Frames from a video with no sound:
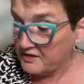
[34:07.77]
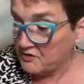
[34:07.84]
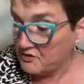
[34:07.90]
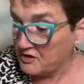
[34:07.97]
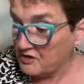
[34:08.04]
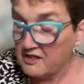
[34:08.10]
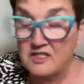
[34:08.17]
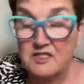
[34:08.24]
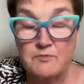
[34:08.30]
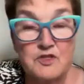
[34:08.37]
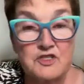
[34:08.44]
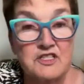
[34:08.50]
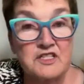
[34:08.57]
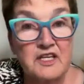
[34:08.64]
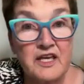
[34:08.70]
your
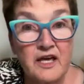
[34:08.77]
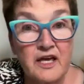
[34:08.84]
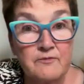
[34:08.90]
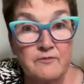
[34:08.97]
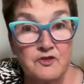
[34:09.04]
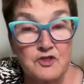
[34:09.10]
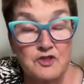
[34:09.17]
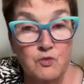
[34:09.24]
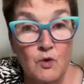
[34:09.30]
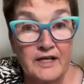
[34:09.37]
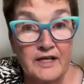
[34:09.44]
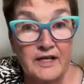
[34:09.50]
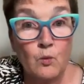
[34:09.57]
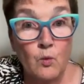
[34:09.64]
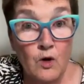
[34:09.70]
customers can get them for
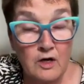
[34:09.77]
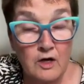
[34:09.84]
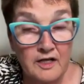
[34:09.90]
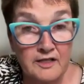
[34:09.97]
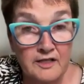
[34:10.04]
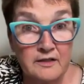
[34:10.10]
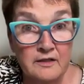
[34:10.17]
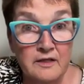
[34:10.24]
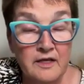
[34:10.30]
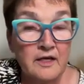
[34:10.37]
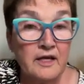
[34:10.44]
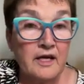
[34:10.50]
21.